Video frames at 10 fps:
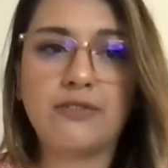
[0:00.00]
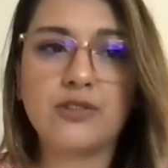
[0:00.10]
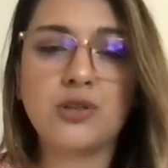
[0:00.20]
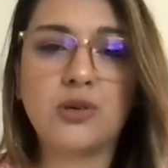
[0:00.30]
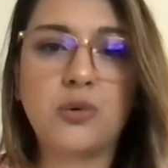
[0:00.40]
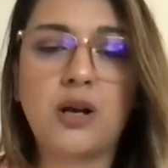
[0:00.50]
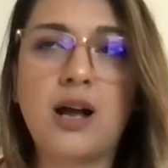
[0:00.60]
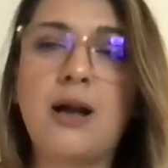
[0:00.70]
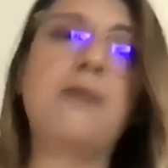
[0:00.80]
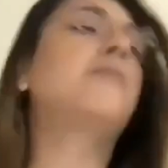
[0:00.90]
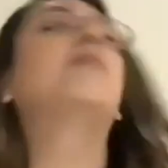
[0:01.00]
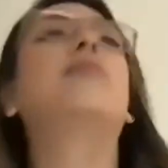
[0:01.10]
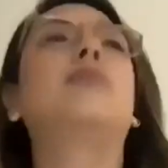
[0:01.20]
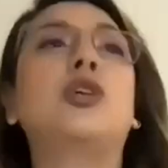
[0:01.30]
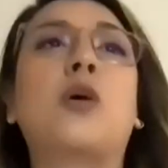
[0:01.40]
So,
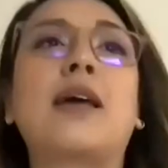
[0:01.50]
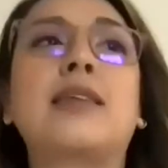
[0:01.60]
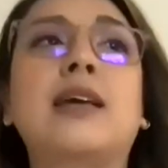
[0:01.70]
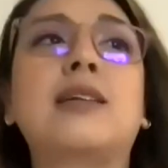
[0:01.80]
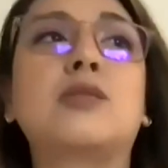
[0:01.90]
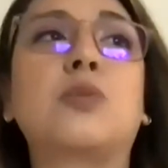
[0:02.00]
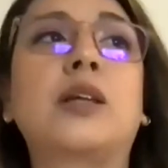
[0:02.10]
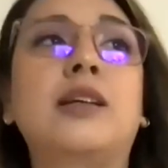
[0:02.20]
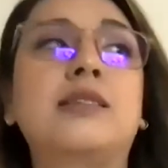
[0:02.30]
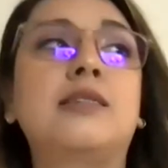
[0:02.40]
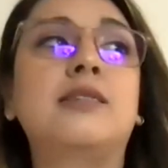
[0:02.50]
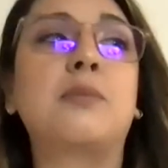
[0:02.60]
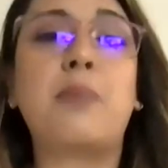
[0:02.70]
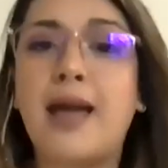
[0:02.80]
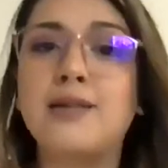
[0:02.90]
I think it's really
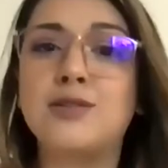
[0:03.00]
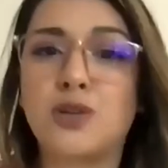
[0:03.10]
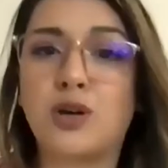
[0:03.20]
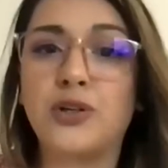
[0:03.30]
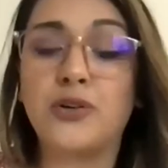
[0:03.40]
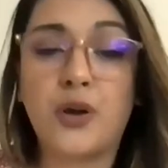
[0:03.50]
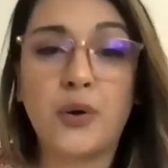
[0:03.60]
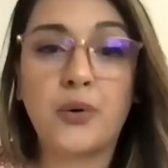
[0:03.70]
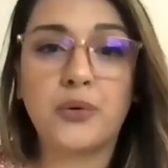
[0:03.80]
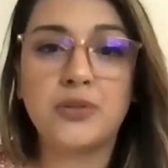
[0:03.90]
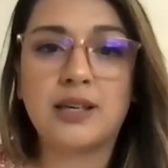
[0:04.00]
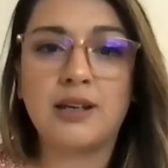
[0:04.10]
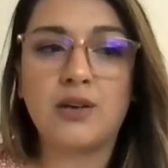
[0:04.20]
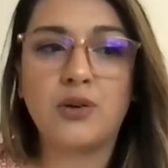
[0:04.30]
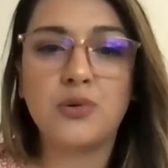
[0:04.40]
depends on your nodes and
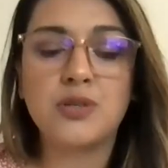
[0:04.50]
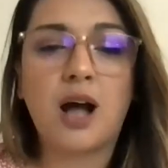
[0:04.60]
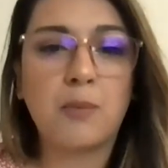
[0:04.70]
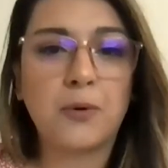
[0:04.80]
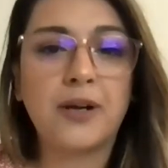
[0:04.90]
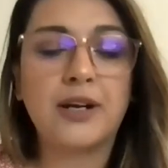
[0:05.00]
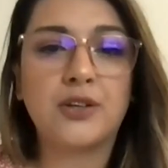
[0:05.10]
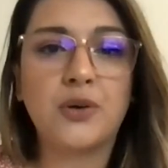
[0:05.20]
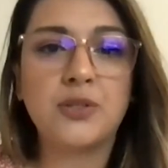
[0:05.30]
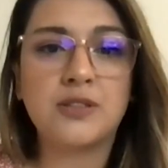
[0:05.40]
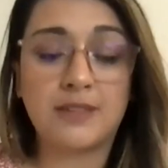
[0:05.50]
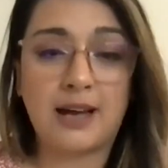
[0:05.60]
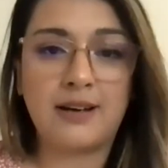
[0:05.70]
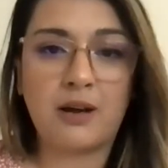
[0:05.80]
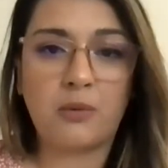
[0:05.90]
who's operating the nodes of
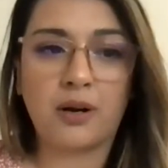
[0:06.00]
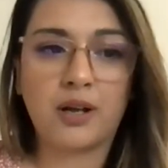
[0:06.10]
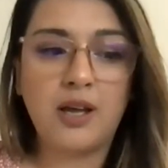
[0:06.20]
that network